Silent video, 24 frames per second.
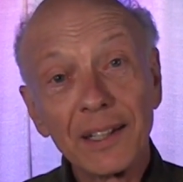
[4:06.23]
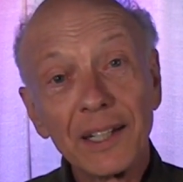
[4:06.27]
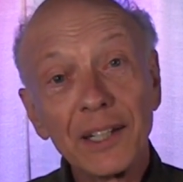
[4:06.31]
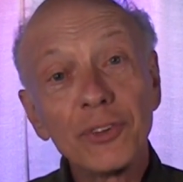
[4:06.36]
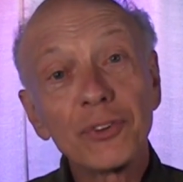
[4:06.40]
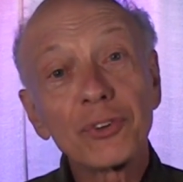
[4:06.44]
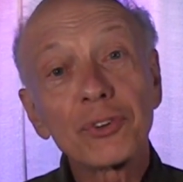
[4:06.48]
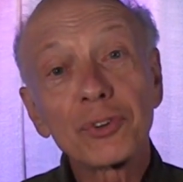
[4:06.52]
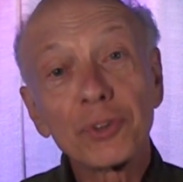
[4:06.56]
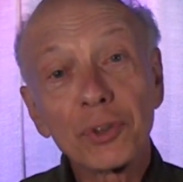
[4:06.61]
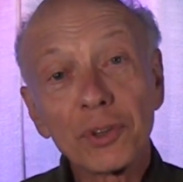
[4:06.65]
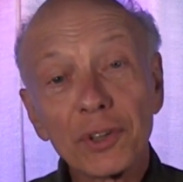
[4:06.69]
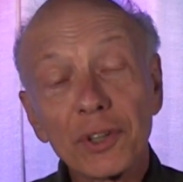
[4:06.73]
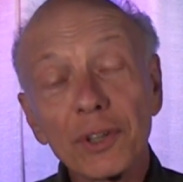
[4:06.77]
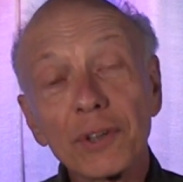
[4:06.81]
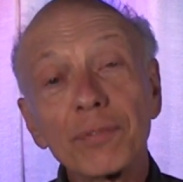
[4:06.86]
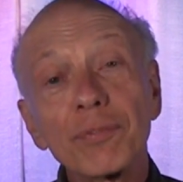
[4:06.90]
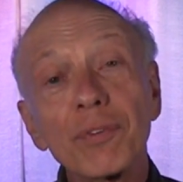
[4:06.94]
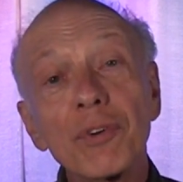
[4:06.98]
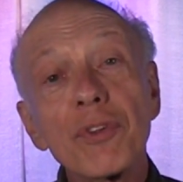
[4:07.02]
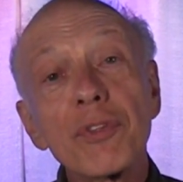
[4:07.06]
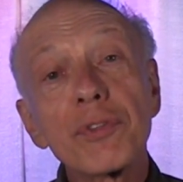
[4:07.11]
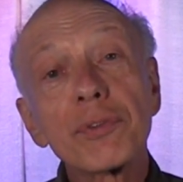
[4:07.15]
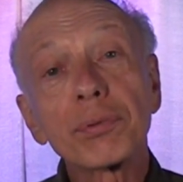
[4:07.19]
He stood there
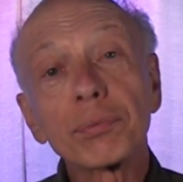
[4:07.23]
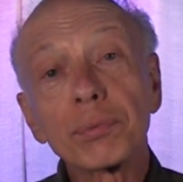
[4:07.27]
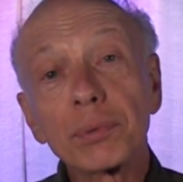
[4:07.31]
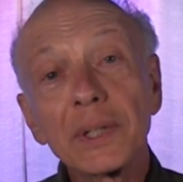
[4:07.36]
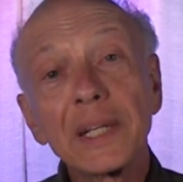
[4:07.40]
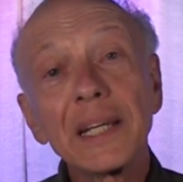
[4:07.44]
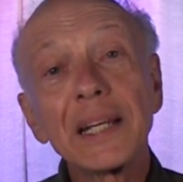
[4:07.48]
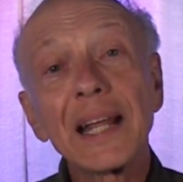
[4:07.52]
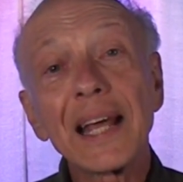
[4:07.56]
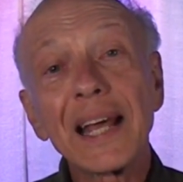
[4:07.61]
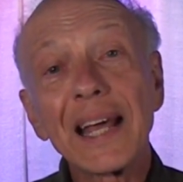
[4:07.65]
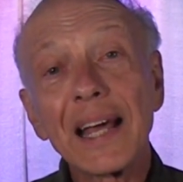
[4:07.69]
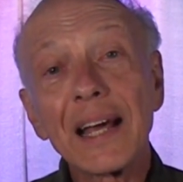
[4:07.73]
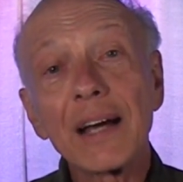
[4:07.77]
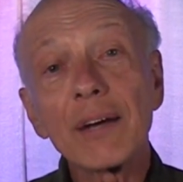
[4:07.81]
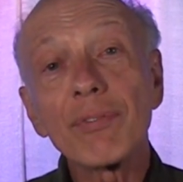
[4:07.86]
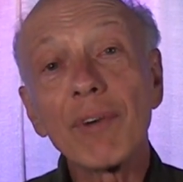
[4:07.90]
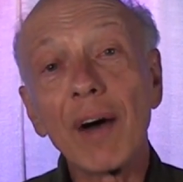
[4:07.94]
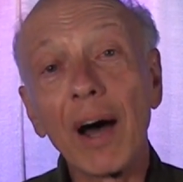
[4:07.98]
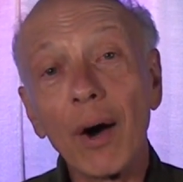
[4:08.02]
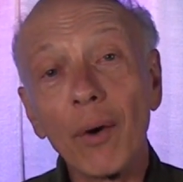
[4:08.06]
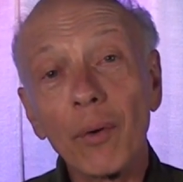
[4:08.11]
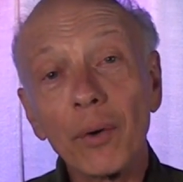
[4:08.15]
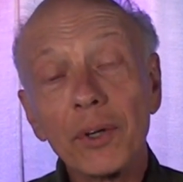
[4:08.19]
for 3.5
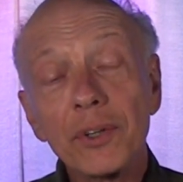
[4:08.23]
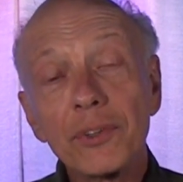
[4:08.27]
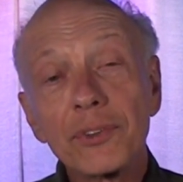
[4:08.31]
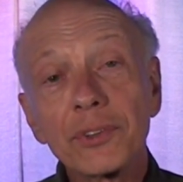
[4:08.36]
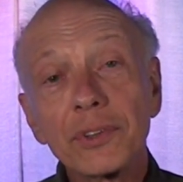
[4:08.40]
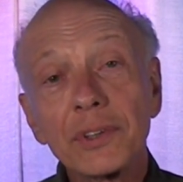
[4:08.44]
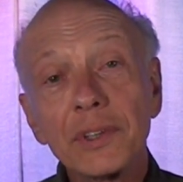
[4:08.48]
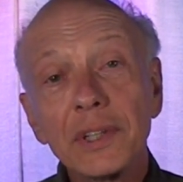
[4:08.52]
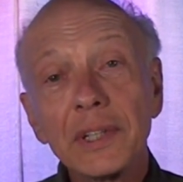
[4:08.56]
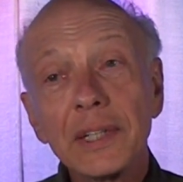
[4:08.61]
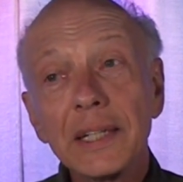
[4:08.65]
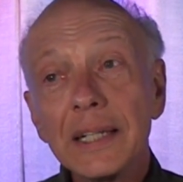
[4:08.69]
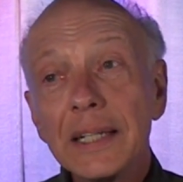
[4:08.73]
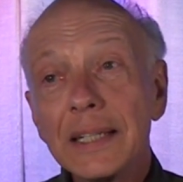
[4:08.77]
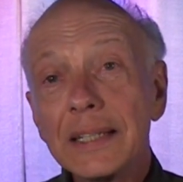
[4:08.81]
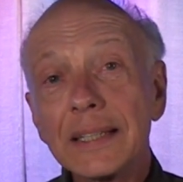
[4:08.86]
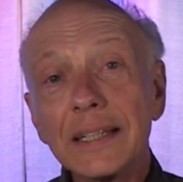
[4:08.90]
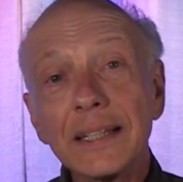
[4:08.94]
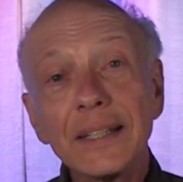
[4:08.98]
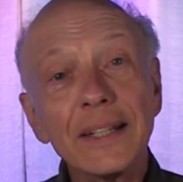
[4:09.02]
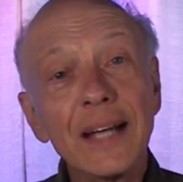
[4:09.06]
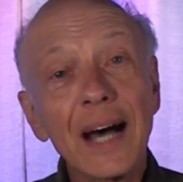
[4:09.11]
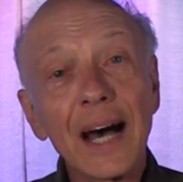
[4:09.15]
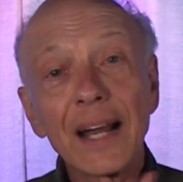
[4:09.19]
hours,
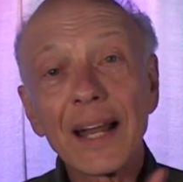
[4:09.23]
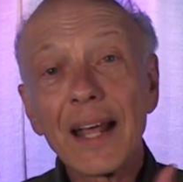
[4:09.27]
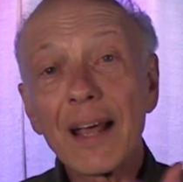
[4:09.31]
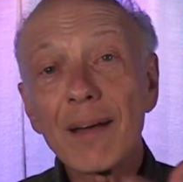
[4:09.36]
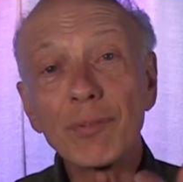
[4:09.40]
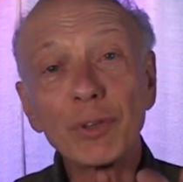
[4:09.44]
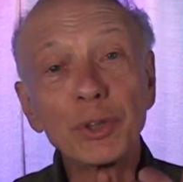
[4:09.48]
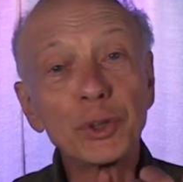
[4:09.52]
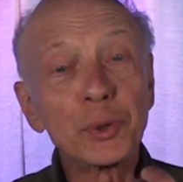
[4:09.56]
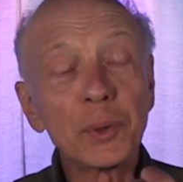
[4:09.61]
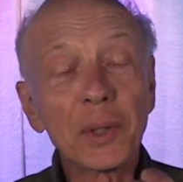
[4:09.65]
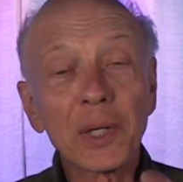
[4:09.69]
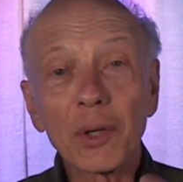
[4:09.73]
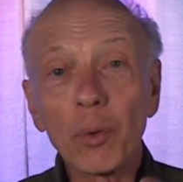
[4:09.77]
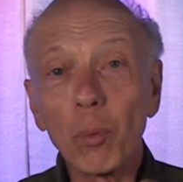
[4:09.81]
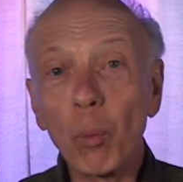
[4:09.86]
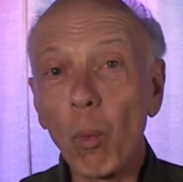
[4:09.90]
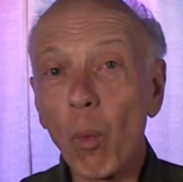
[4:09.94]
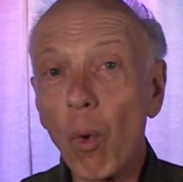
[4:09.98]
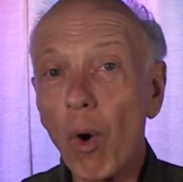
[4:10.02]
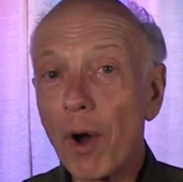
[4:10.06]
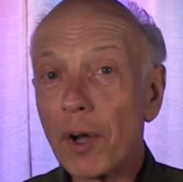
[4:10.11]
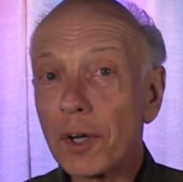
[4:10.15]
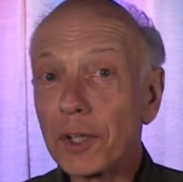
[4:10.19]
did not have a drink of
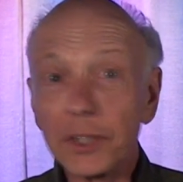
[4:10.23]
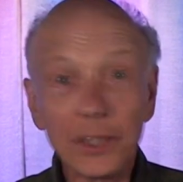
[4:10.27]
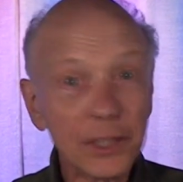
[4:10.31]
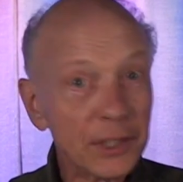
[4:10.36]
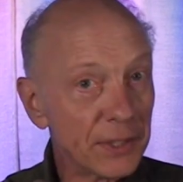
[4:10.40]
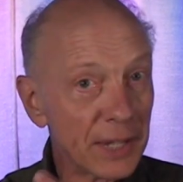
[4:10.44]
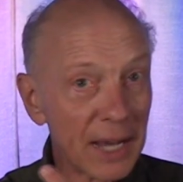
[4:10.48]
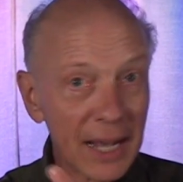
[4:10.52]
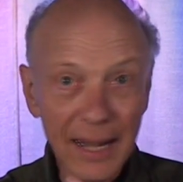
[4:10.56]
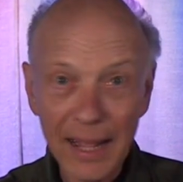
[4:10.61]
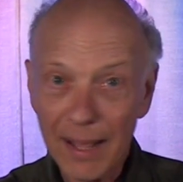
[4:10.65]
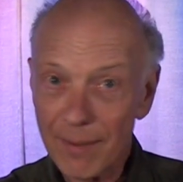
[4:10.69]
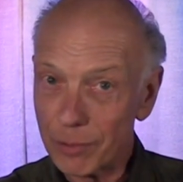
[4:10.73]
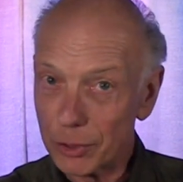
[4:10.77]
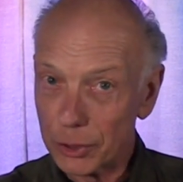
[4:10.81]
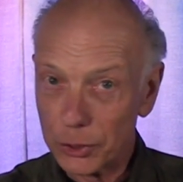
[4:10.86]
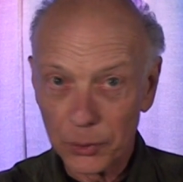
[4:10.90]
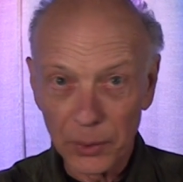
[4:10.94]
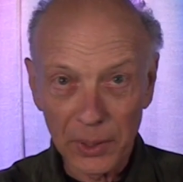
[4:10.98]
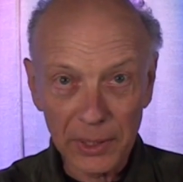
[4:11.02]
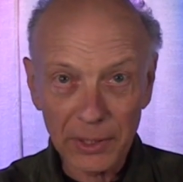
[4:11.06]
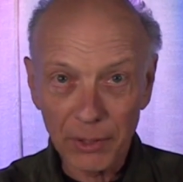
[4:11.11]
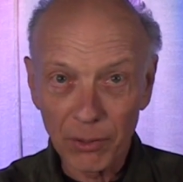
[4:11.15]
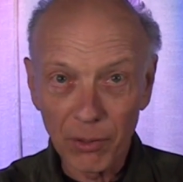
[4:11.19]
water, did not have a
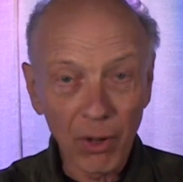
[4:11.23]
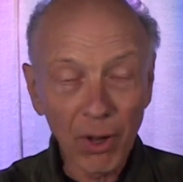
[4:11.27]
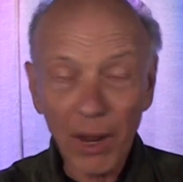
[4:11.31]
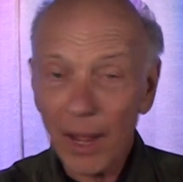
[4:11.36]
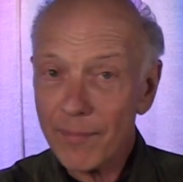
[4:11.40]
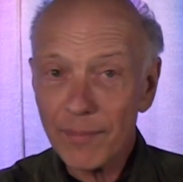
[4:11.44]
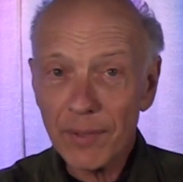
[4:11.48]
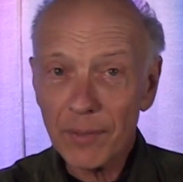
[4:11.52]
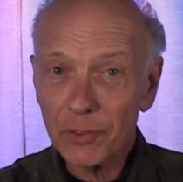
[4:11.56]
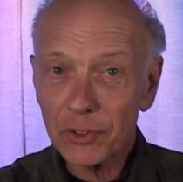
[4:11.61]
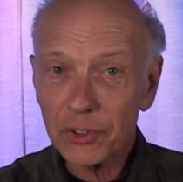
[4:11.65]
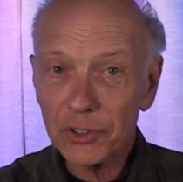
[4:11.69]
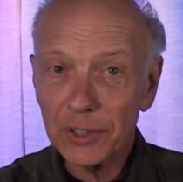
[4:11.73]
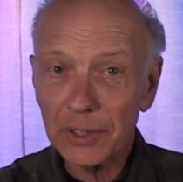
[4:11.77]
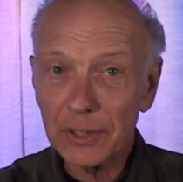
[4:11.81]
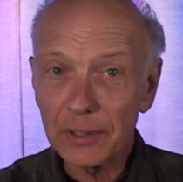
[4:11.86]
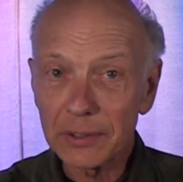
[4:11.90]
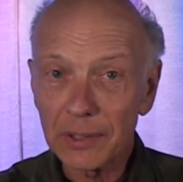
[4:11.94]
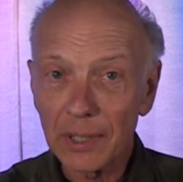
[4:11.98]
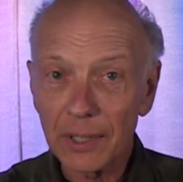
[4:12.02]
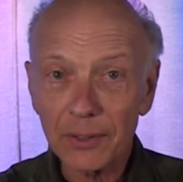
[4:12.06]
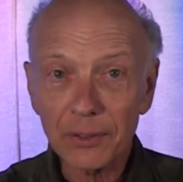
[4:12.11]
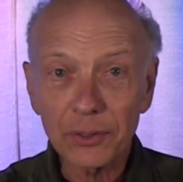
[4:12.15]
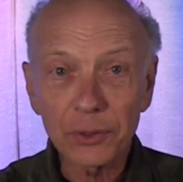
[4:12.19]
drink at all. I've never seen
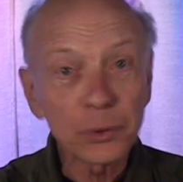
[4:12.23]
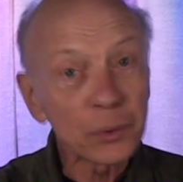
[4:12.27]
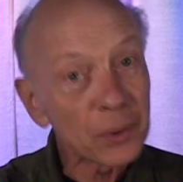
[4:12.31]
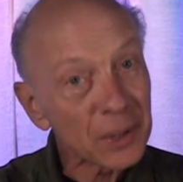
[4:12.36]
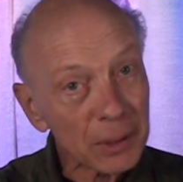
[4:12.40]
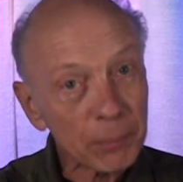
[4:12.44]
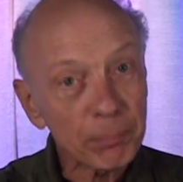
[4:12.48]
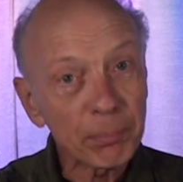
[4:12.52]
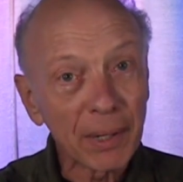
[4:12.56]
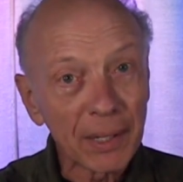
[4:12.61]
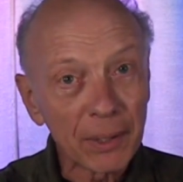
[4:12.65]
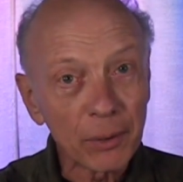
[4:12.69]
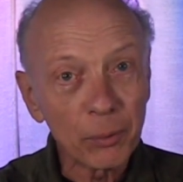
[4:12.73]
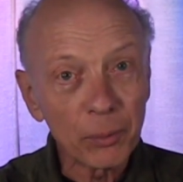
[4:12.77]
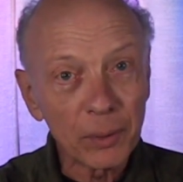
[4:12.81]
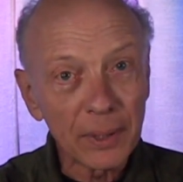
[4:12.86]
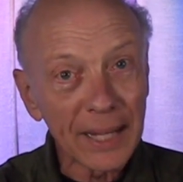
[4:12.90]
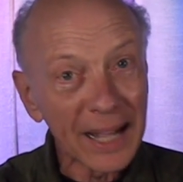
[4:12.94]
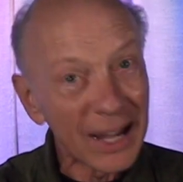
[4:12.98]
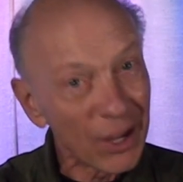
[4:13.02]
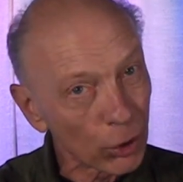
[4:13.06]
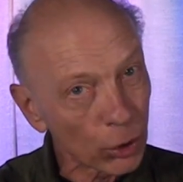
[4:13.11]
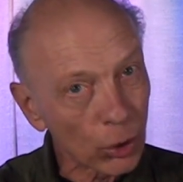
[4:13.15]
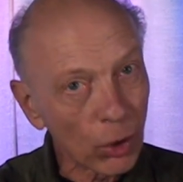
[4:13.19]
Garth drink, by the
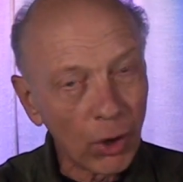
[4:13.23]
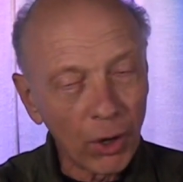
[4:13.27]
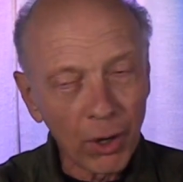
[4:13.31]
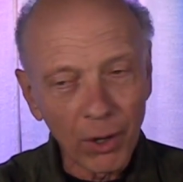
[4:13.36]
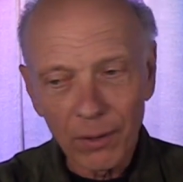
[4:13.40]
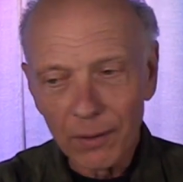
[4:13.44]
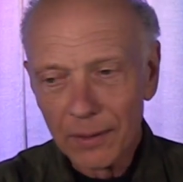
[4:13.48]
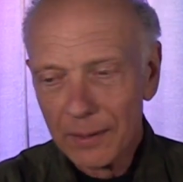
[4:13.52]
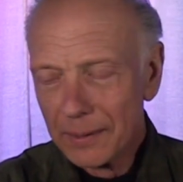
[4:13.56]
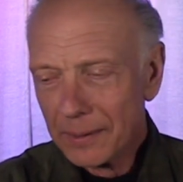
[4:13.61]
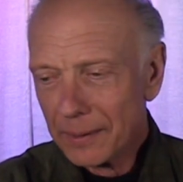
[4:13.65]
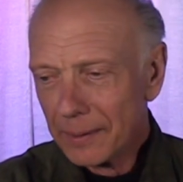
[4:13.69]
way, alcohol.